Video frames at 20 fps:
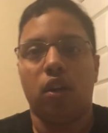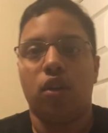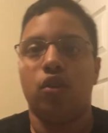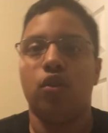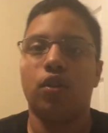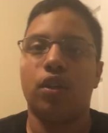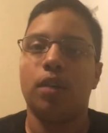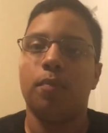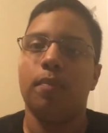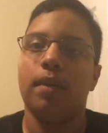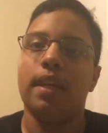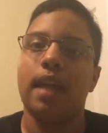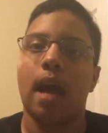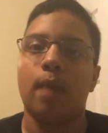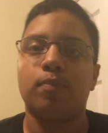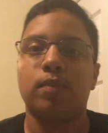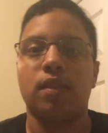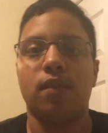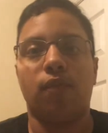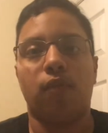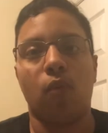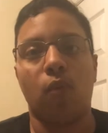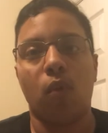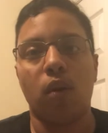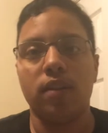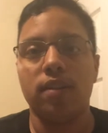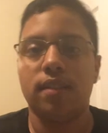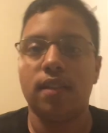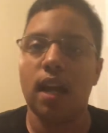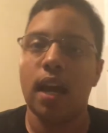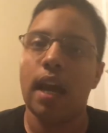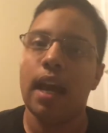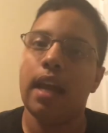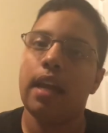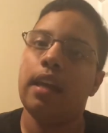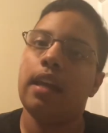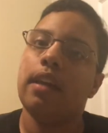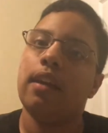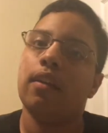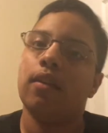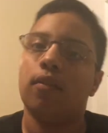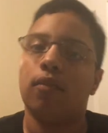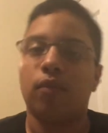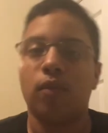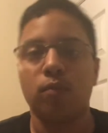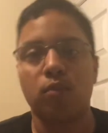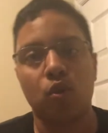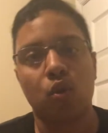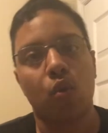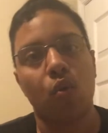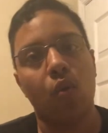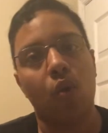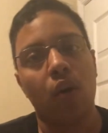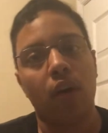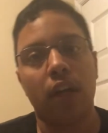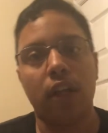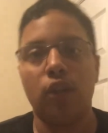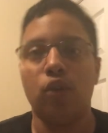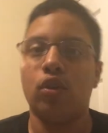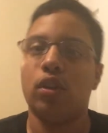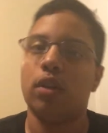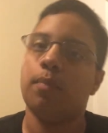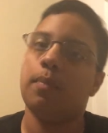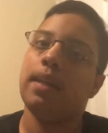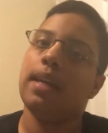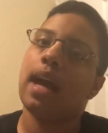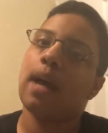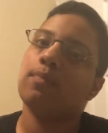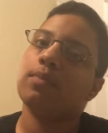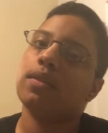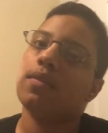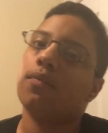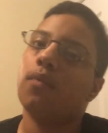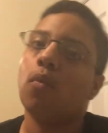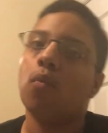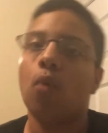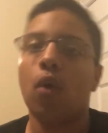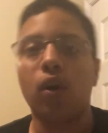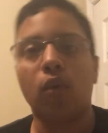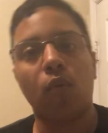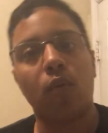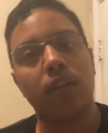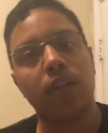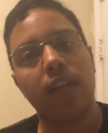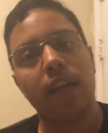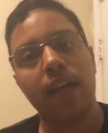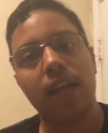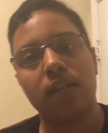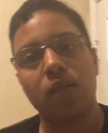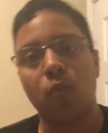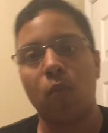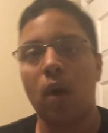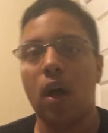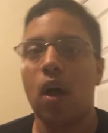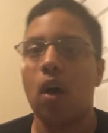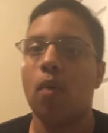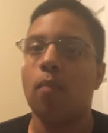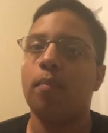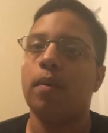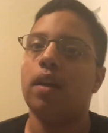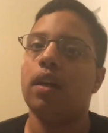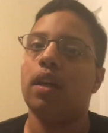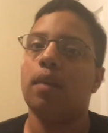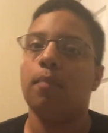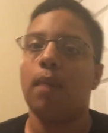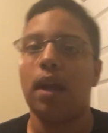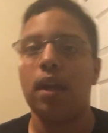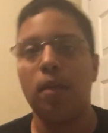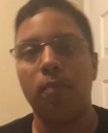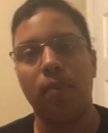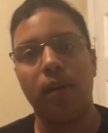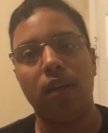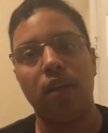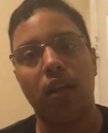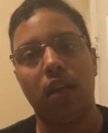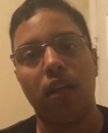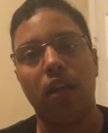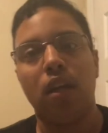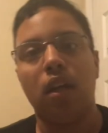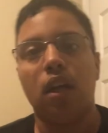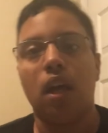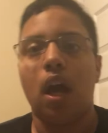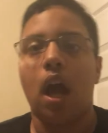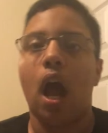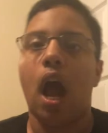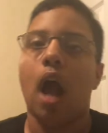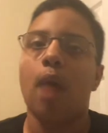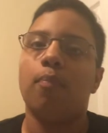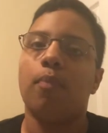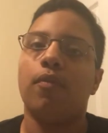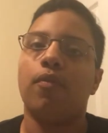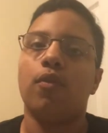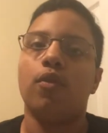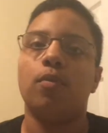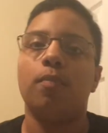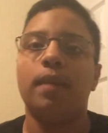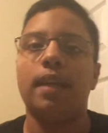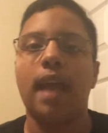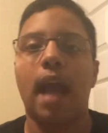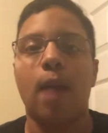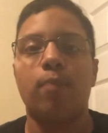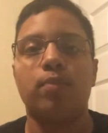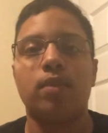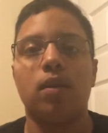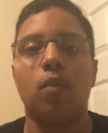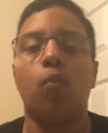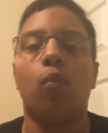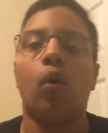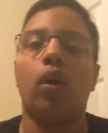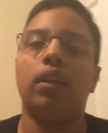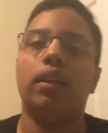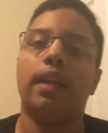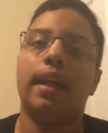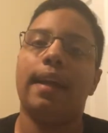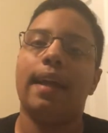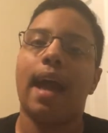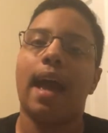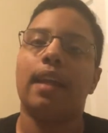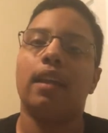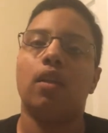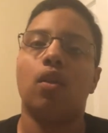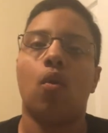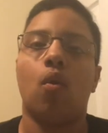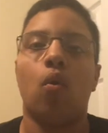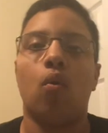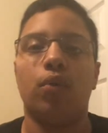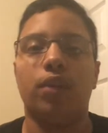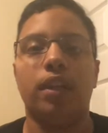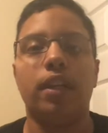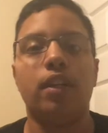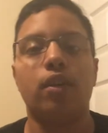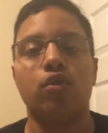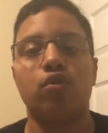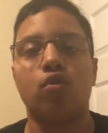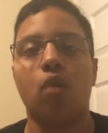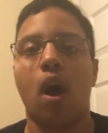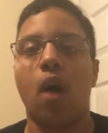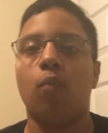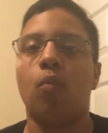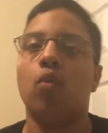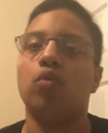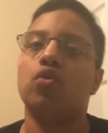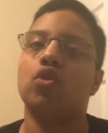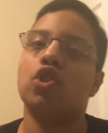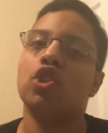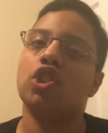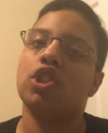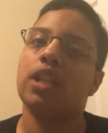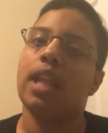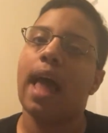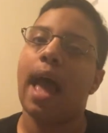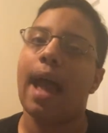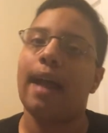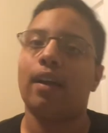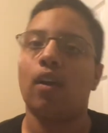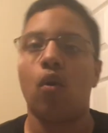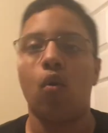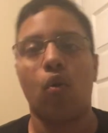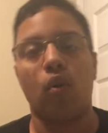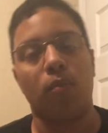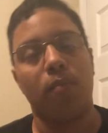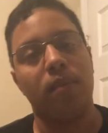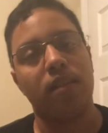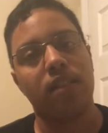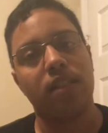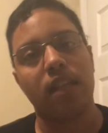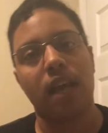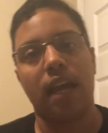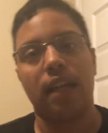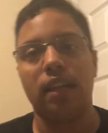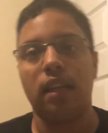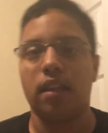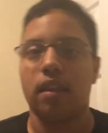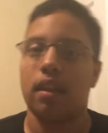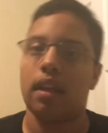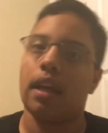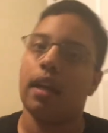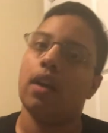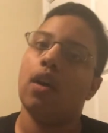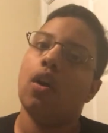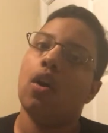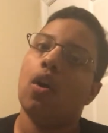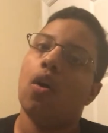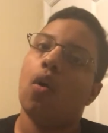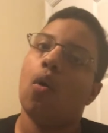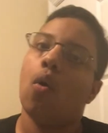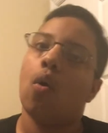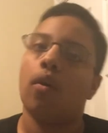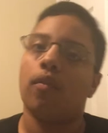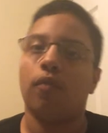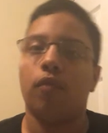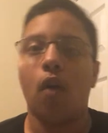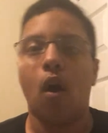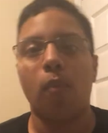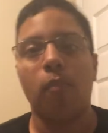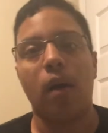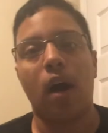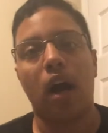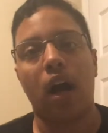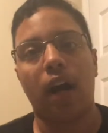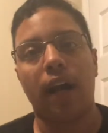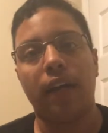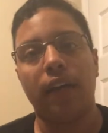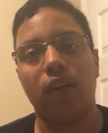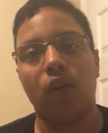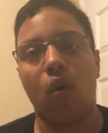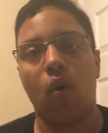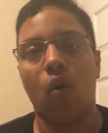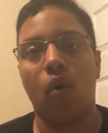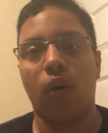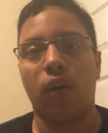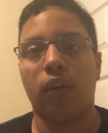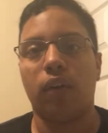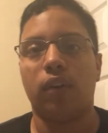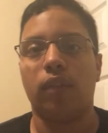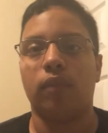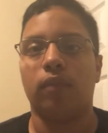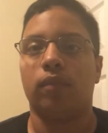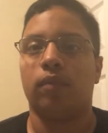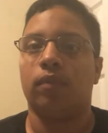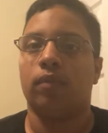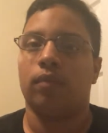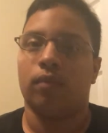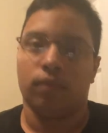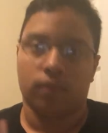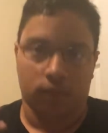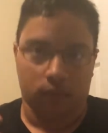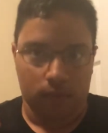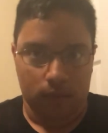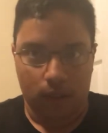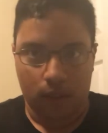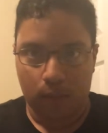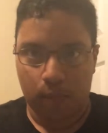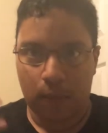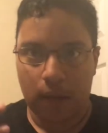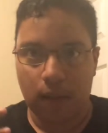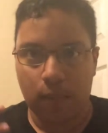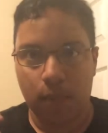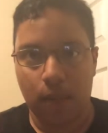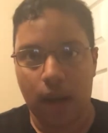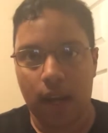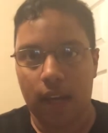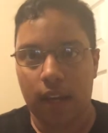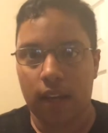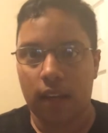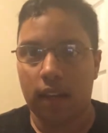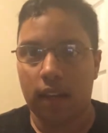You can be absent for one day from school and you can be absent for work one day as well. But in my opinion, I prefer to be absent one day out of the whole year so I won't slack or miss anything or fall behind or make my